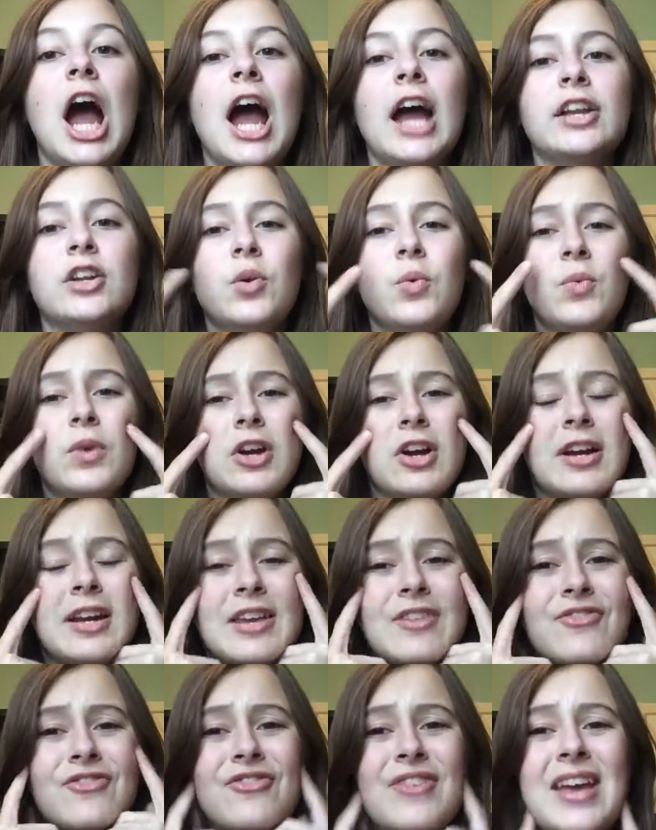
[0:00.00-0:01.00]
I don't wear
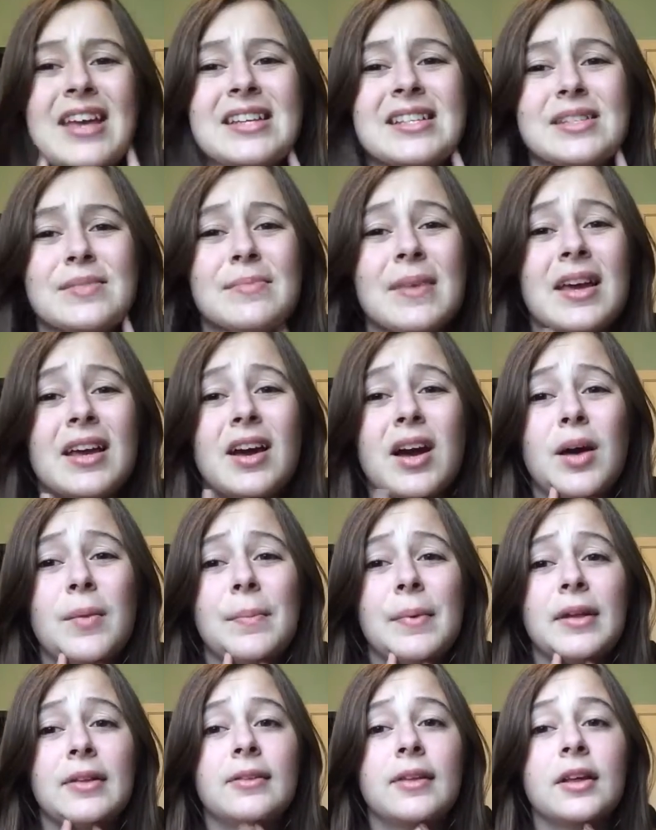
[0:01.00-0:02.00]
any face
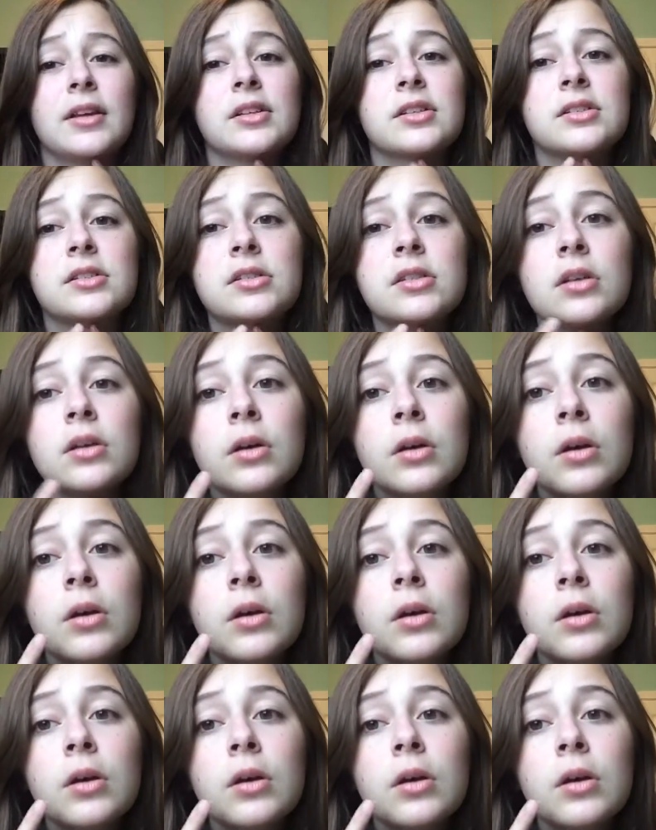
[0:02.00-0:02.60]
makeup unless